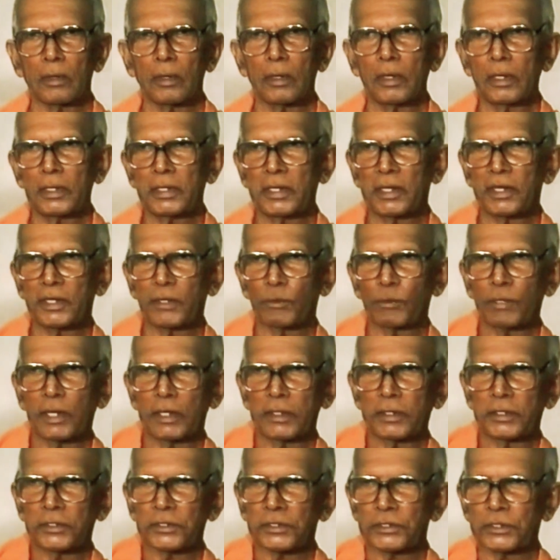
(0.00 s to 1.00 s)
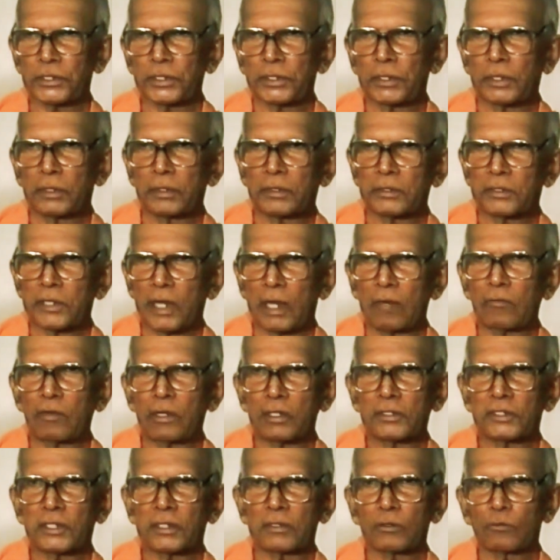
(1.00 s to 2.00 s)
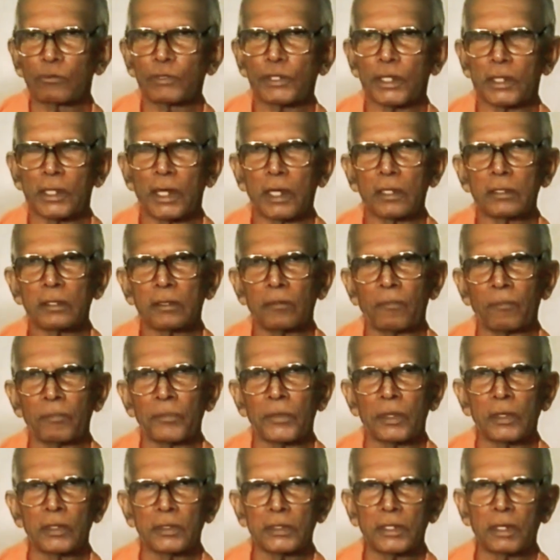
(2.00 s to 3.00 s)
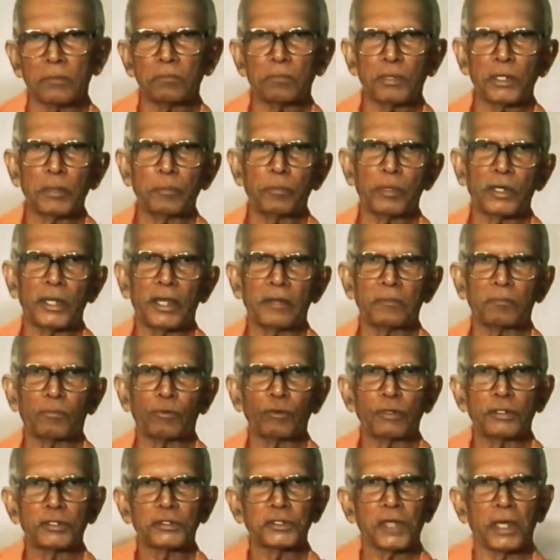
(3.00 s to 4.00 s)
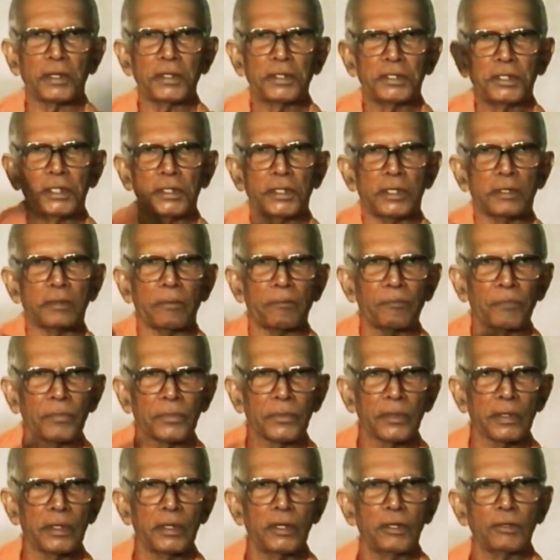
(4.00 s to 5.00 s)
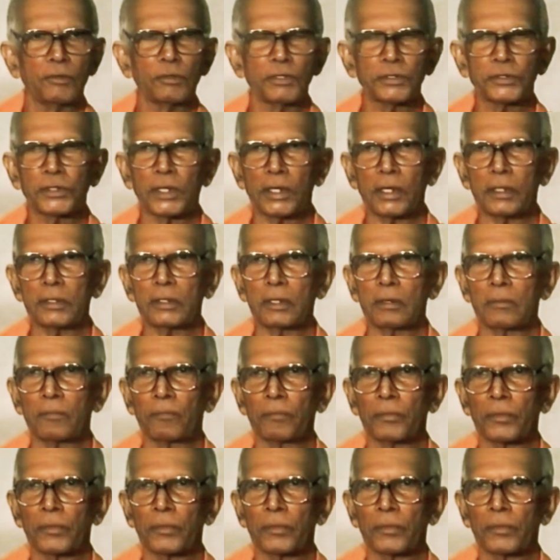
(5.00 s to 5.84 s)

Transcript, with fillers: earlier during his travels in Gujarat, some people had put this idea into his head.